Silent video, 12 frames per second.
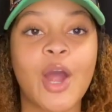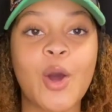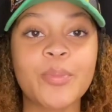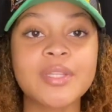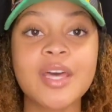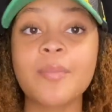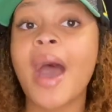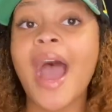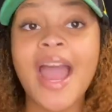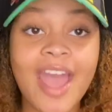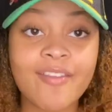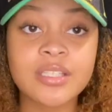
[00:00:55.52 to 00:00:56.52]
opened them
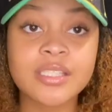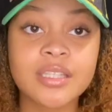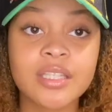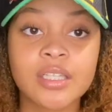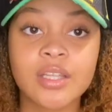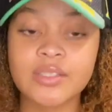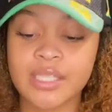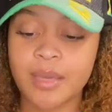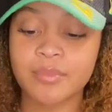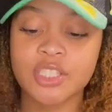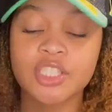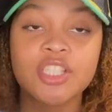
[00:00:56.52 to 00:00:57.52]
i haven't seen the clothes yet
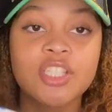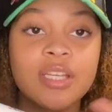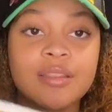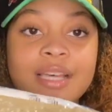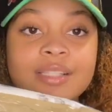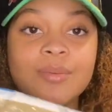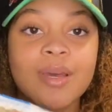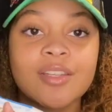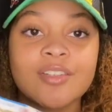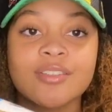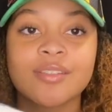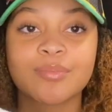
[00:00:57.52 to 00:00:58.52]
but she that's why
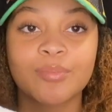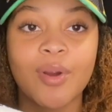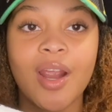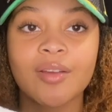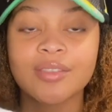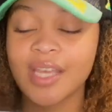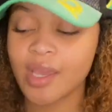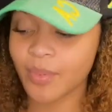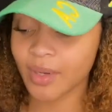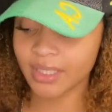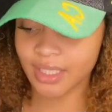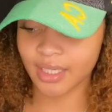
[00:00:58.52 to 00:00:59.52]
there's brown tape
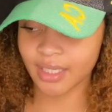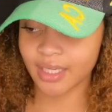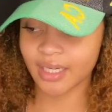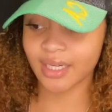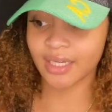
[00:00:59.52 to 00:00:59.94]
on there